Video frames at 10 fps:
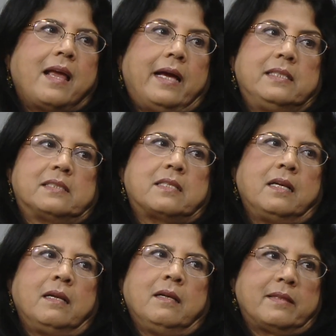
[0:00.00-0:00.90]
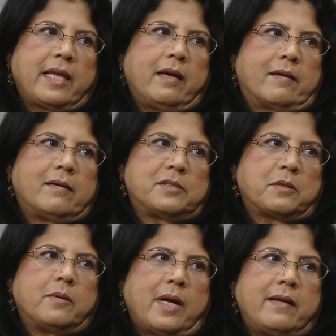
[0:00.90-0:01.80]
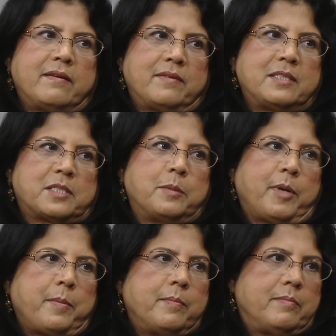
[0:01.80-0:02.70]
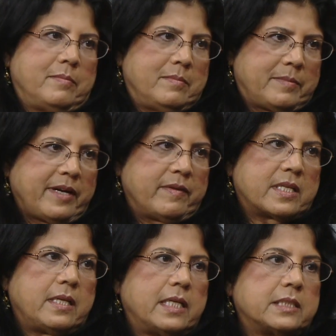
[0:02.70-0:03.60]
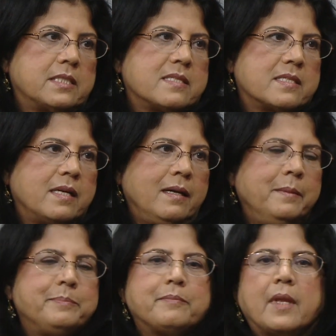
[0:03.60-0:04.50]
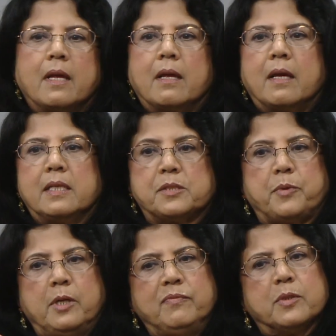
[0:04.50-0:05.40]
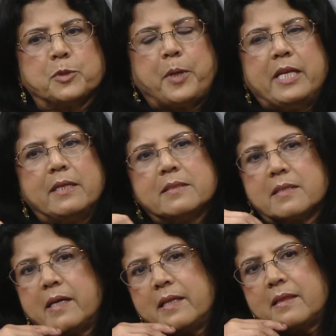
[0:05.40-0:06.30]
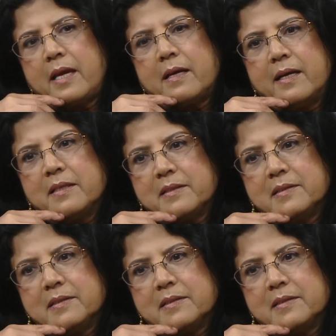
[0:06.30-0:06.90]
And it's still there, so it's in my private collection still. It is one of those paintings I think I